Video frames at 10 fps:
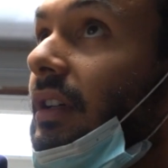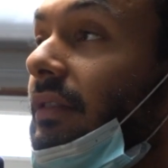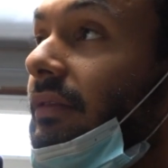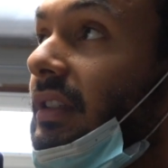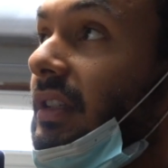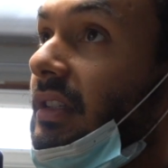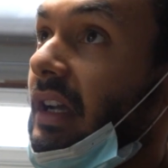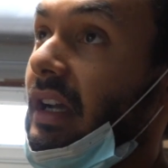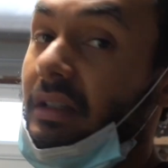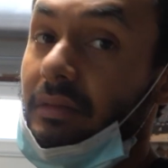vintage
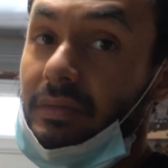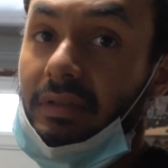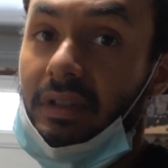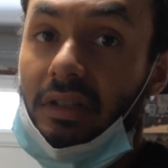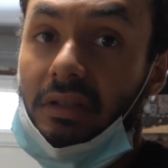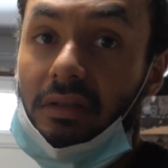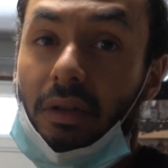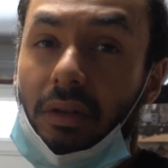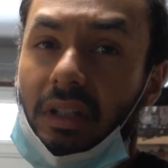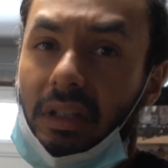items, vintage
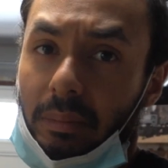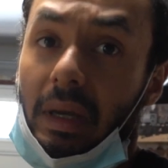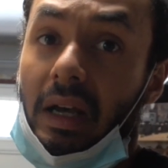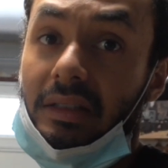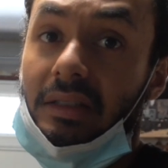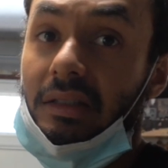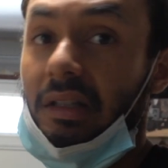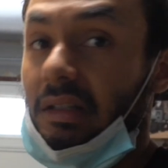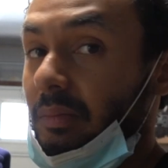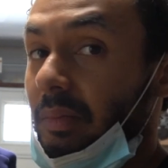clothing in boxes
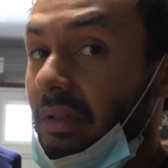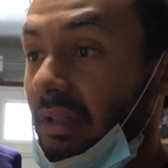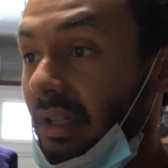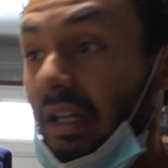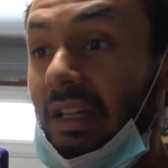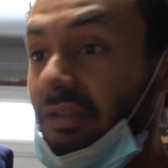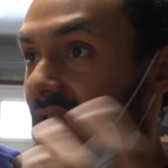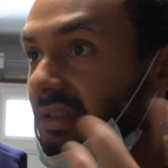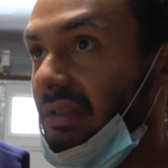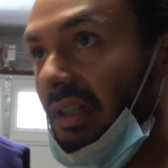that's been
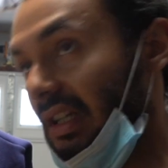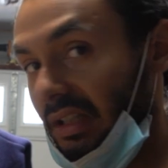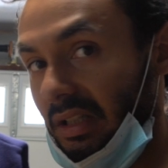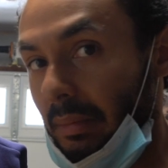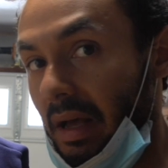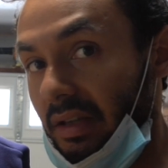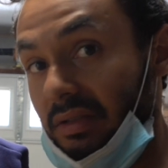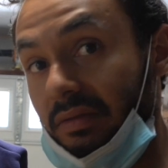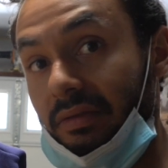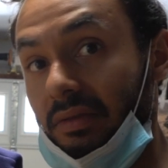just sitting in the
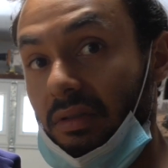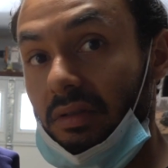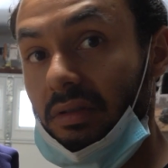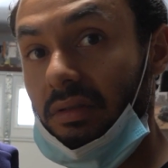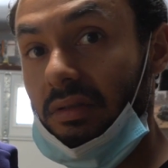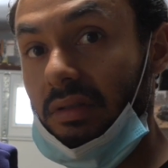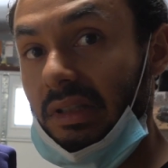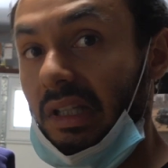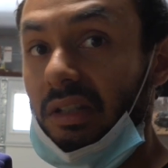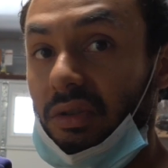box for
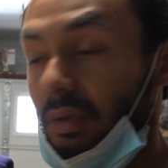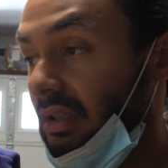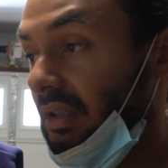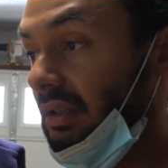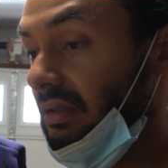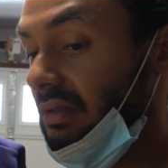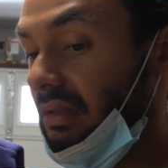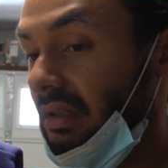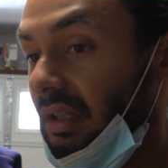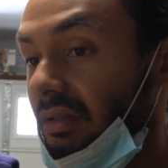10-20
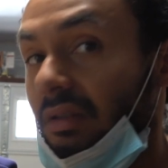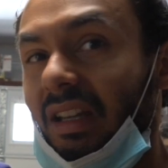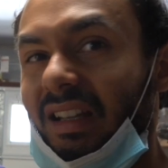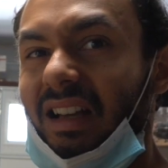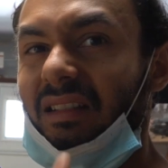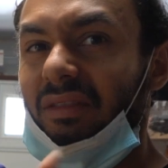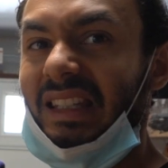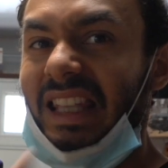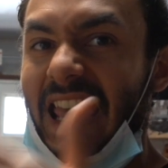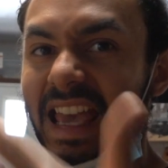years, and you get kind of a
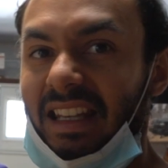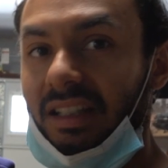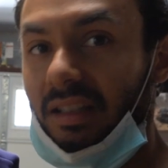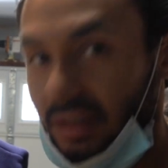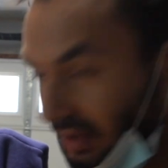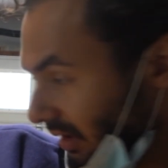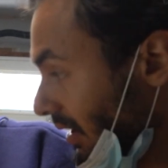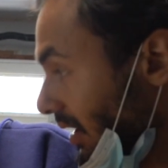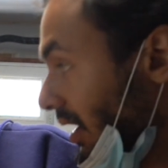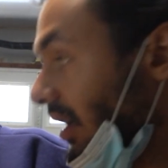tanning
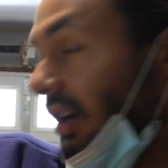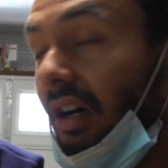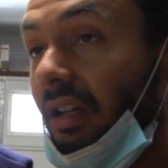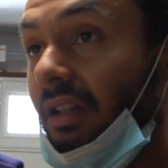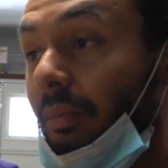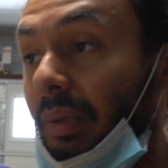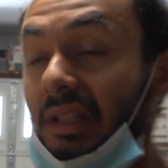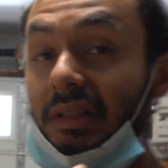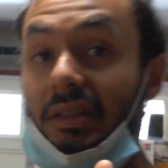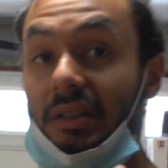on the
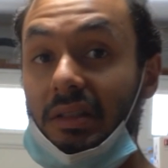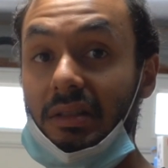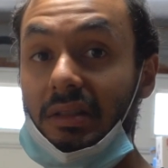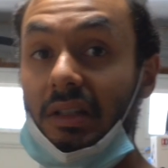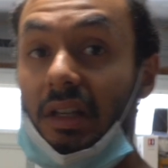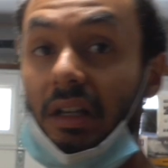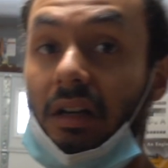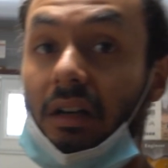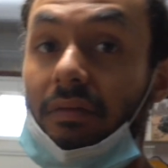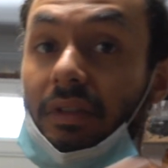pieces
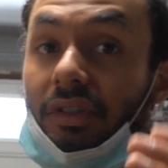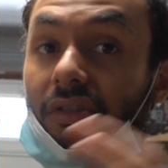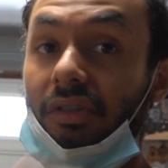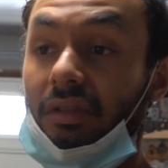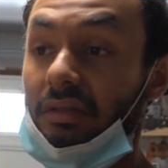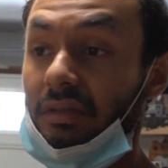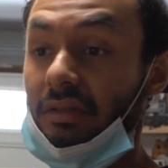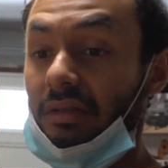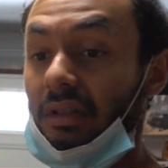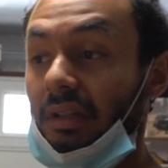of the
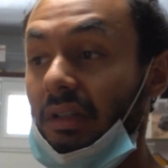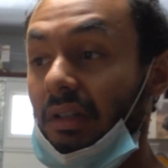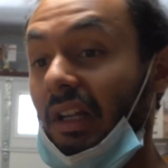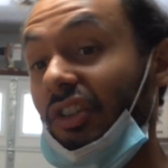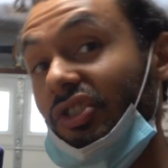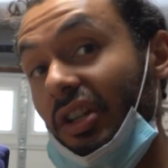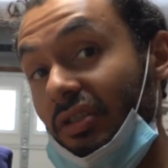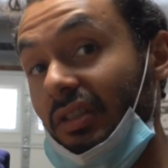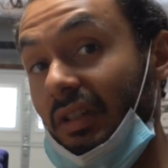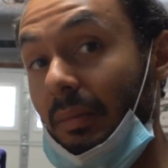shirts that are
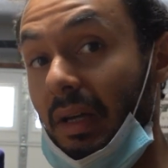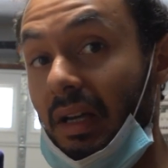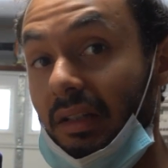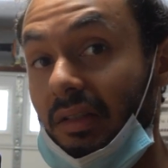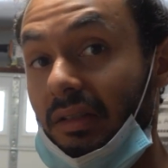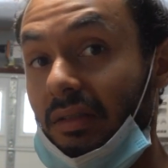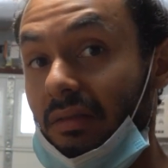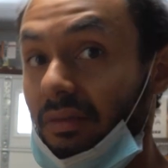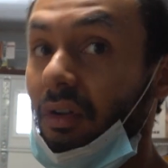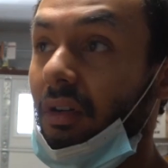touching the box
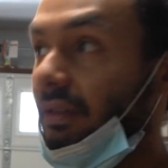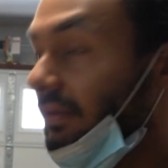for all of